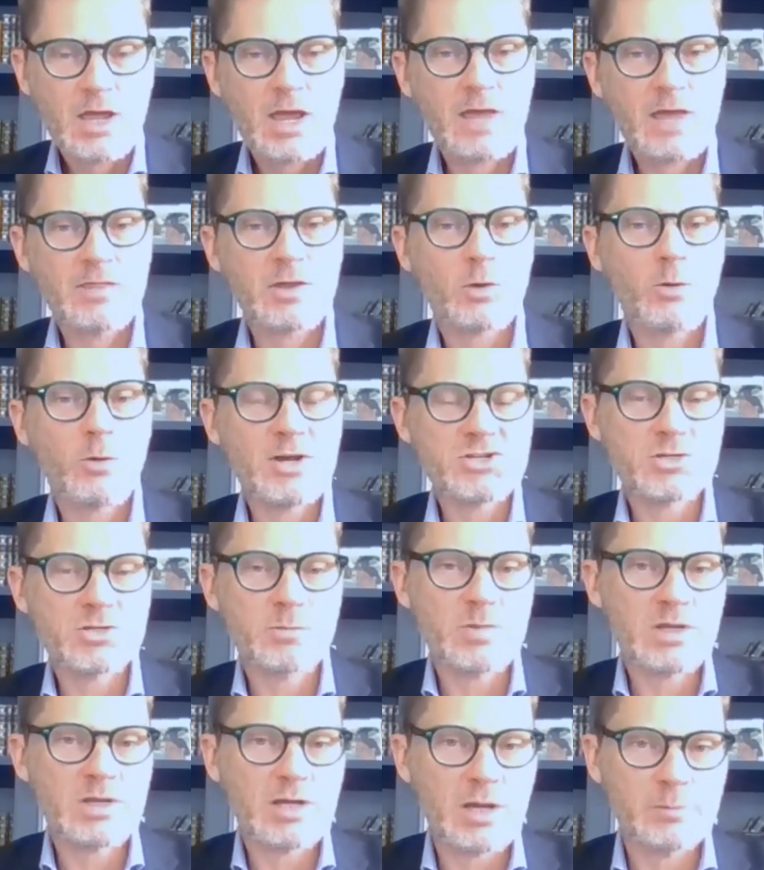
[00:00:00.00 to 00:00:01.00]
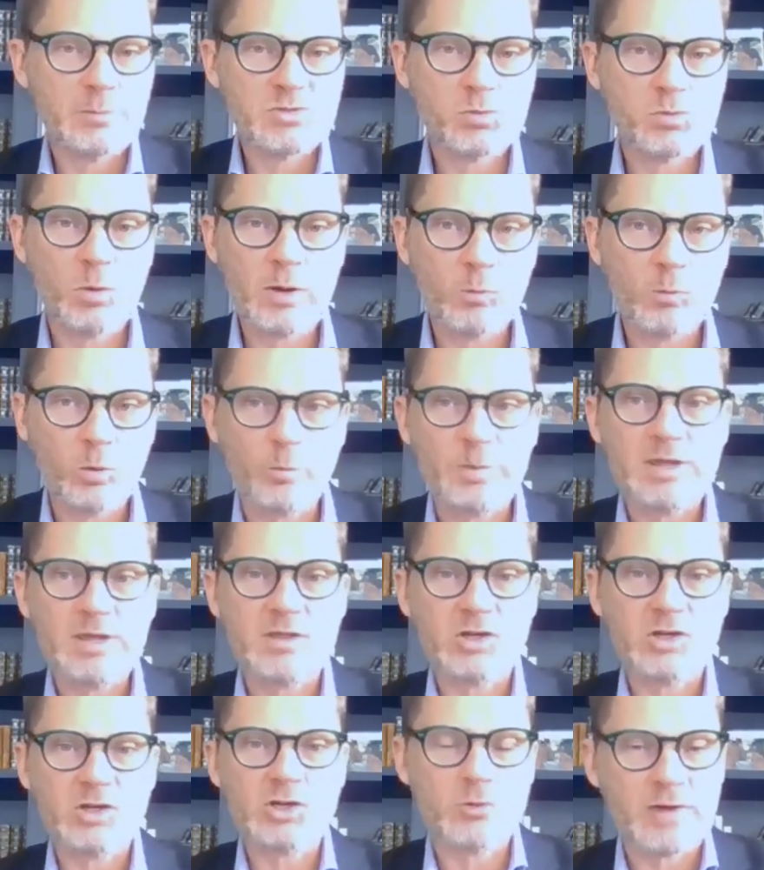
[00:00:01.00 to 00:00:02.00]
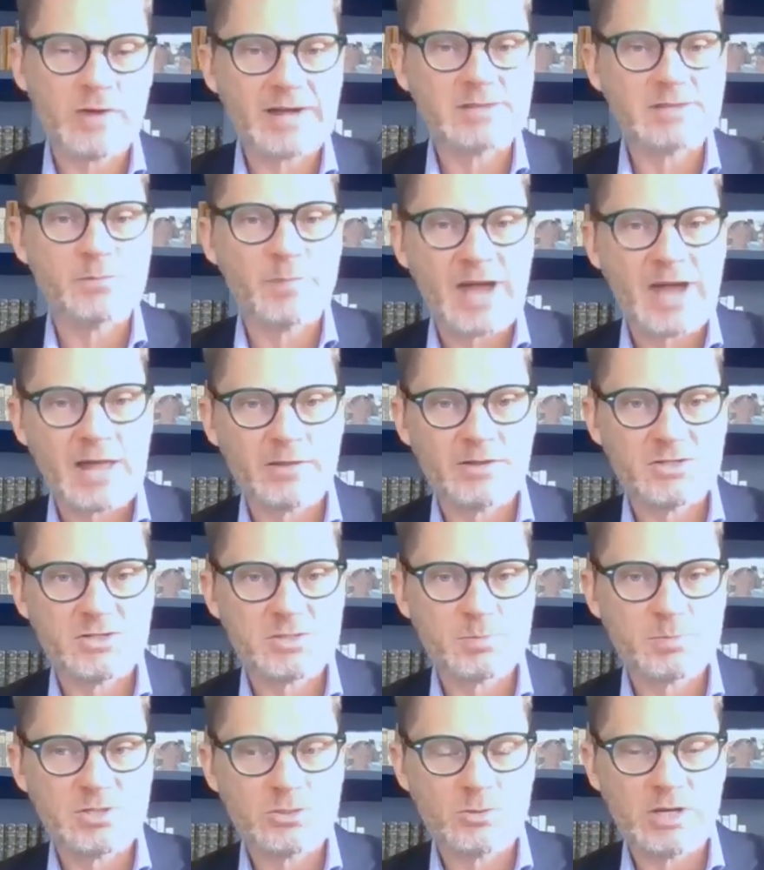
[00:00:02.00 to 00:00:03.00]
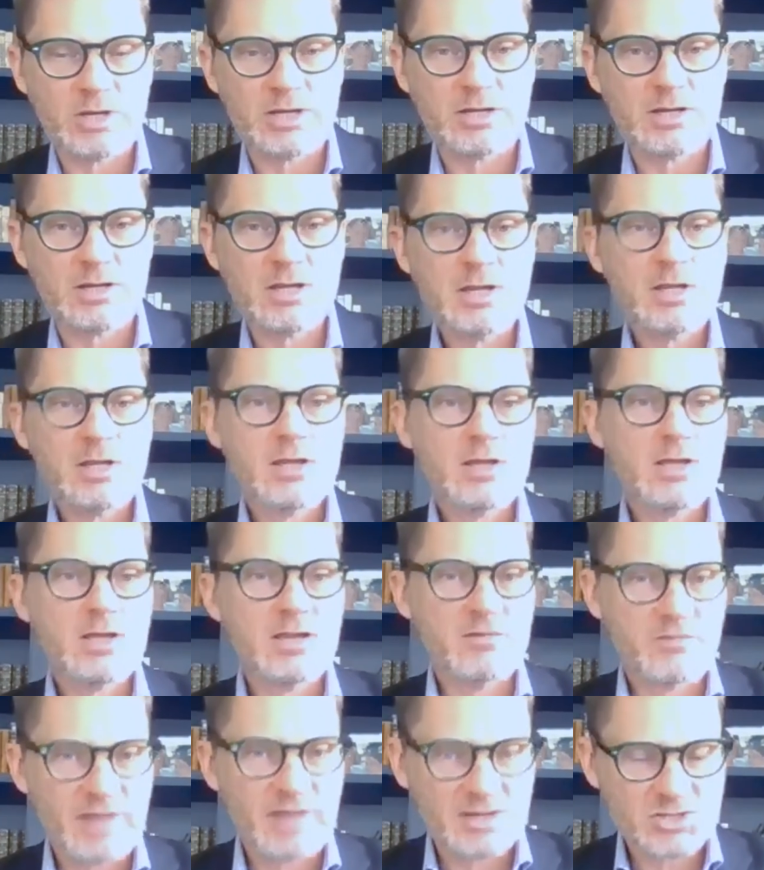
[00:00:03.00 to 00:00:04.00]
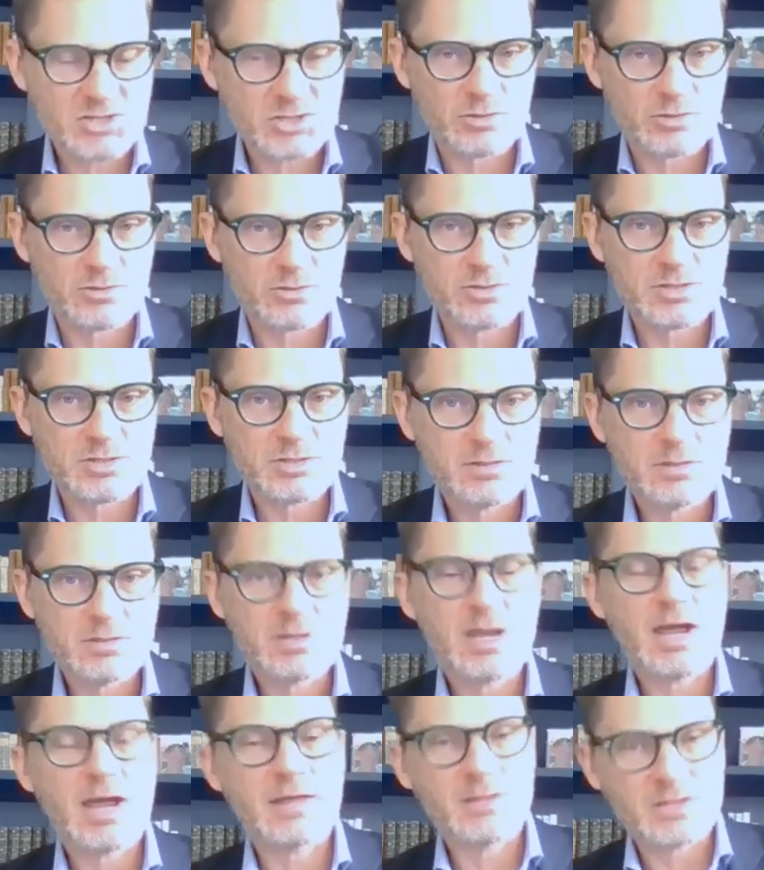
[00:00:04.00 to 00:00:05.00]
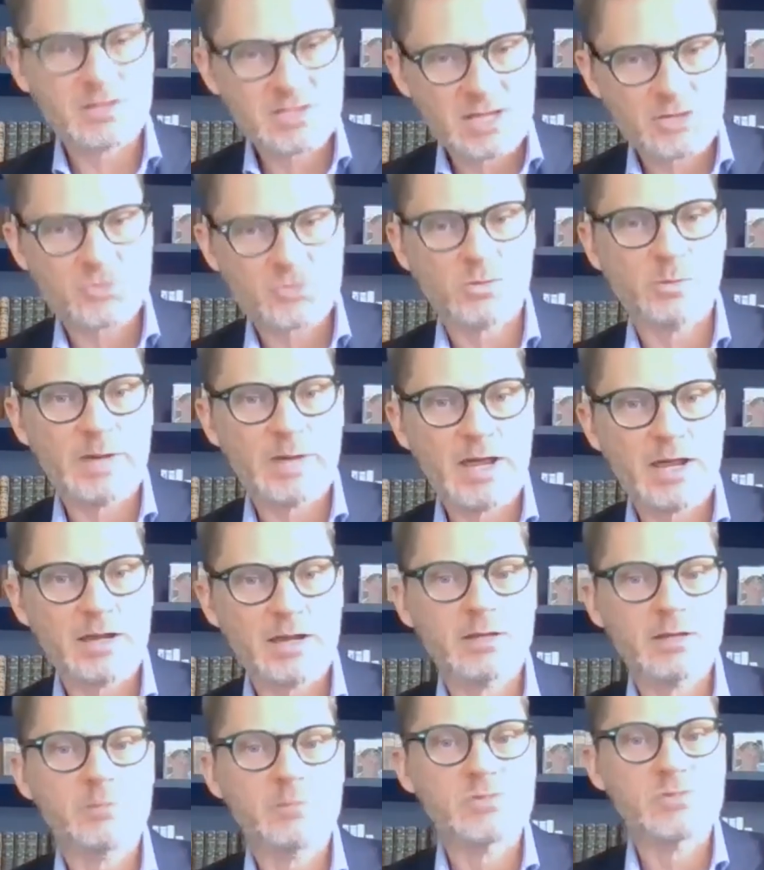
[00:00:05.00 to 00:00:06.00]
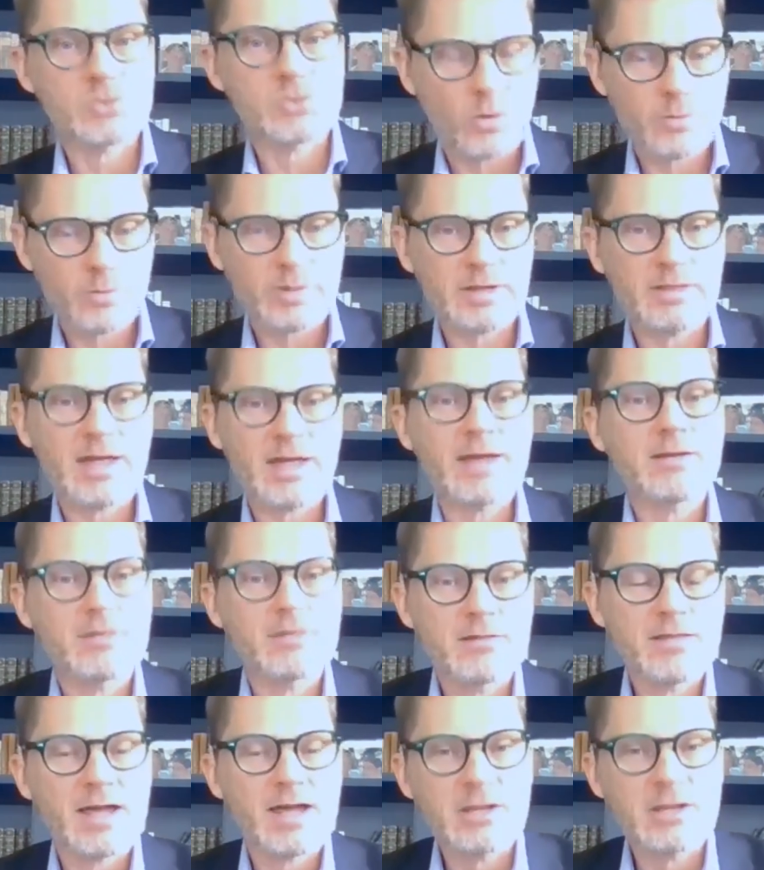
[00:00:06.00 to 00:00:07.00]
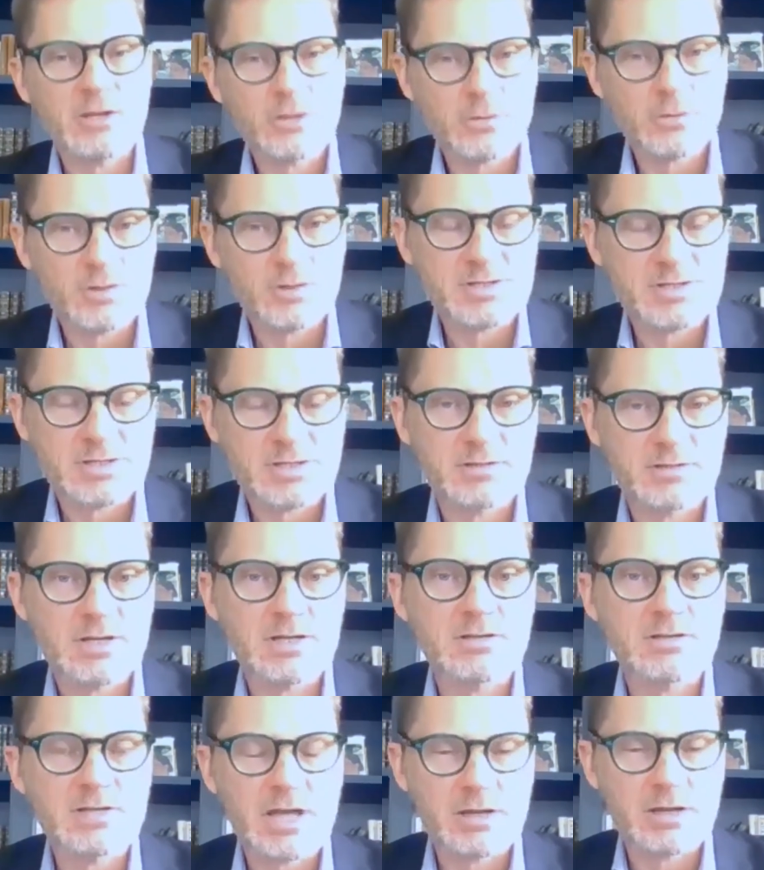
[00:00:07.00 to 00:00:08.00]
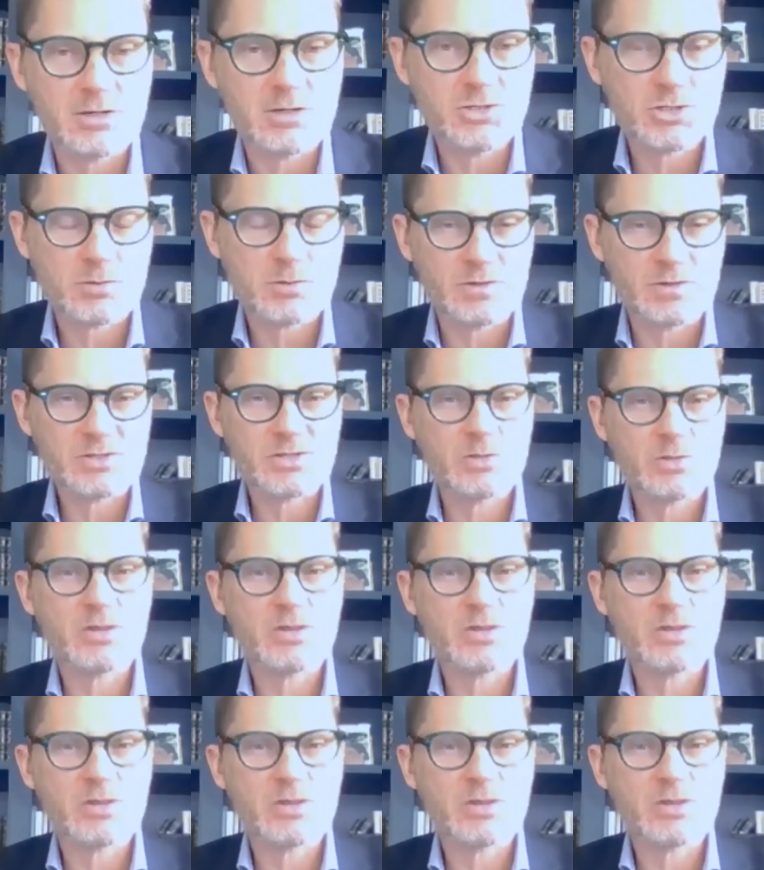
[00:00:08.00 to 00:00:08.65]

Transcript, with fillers: And the question becomes, what will be the correct balance between investors and the central bank absorbing that increase in debt issuance?